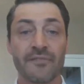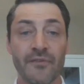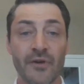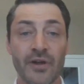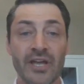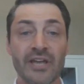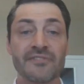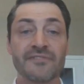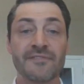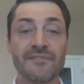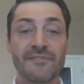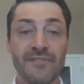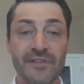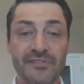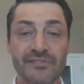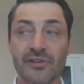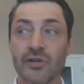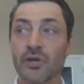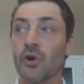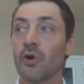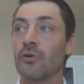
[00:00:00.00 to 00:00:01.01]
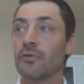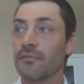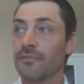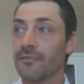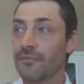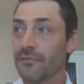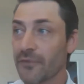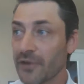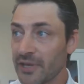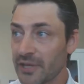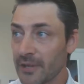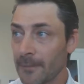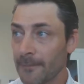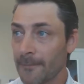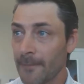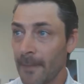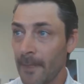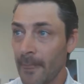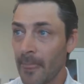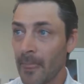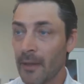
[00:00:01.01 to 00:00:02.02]
his physical freedom
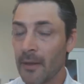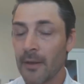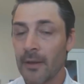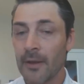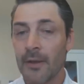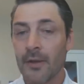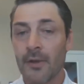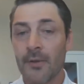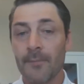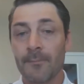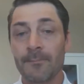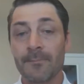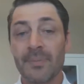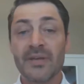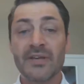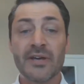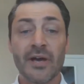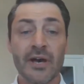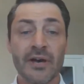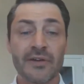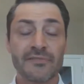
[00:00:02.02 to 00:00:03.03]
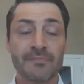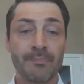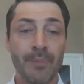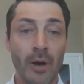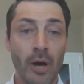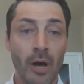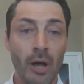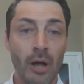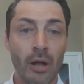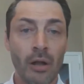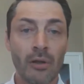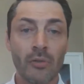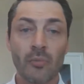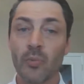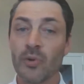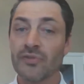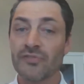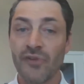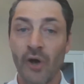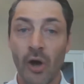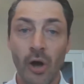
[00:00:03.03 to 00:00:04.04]
because Paul
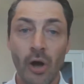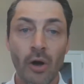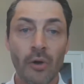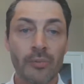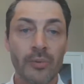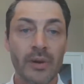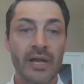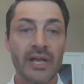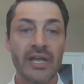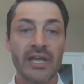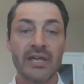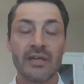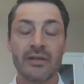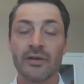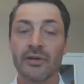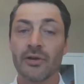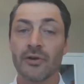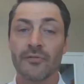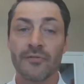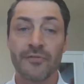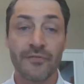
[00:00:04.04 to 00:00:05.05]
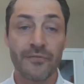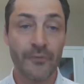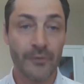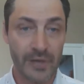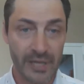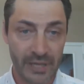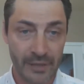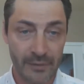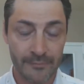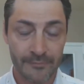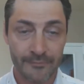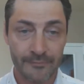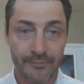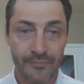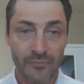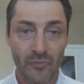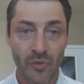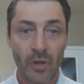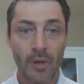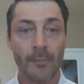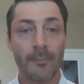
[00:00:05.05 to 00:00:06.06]
was already free.
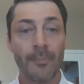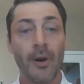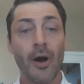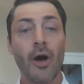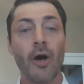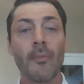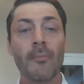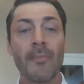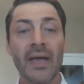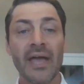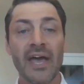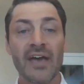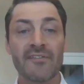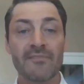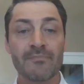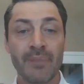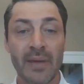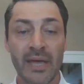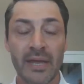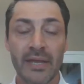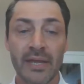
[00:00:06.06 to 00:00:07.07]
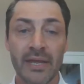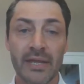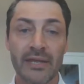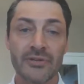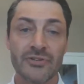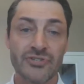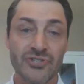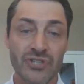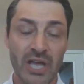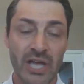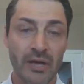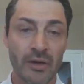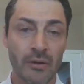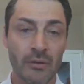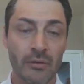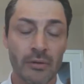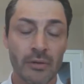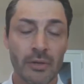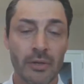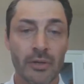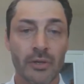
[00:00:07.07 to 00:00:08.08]
Paul may have been in
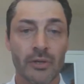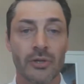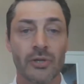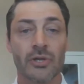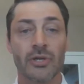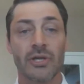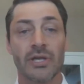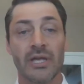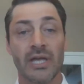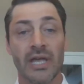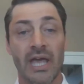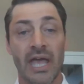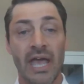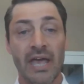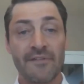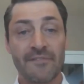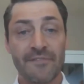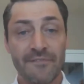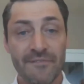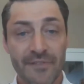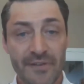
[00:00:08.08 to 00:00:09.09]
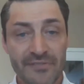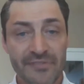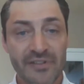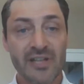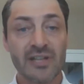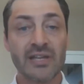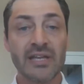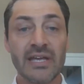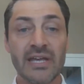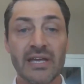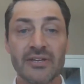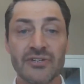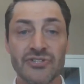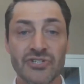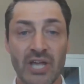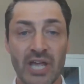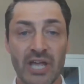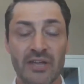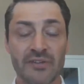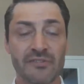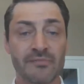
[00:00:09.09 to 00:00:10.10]
jail and physically in
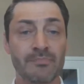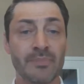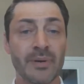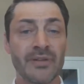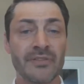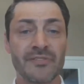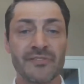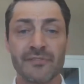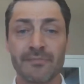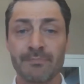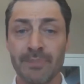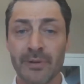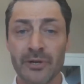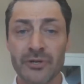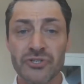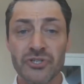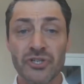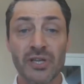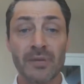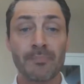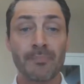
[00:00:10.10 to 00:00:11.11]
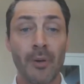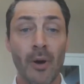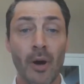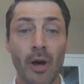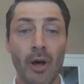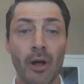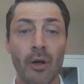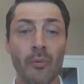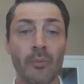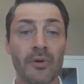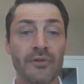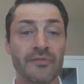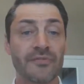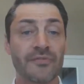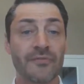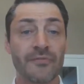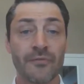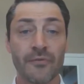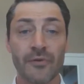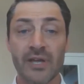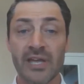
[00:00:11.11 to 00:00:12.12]
chains, but spiritually Paul
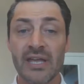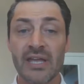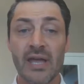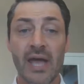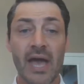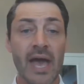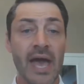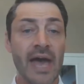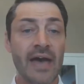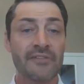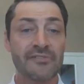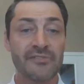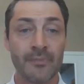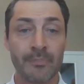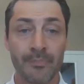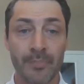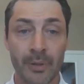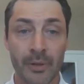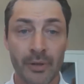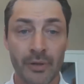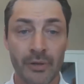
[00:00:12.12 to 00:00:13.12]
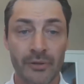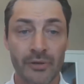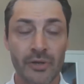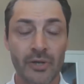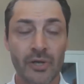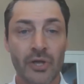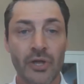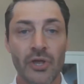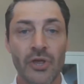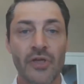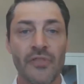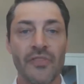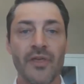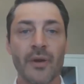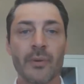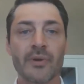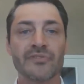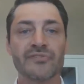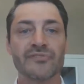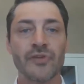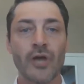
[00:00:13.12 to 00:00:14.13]
was free as a bird. There
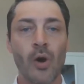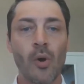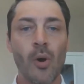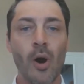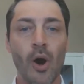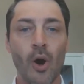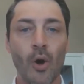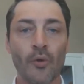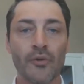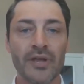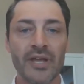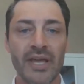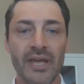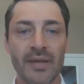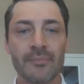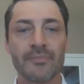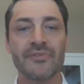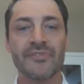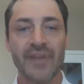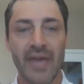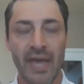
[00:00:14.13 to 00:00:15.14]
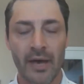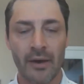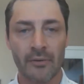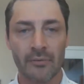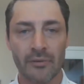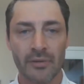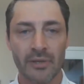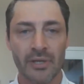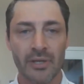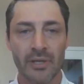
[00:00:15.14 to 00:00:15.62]
was no holding him down.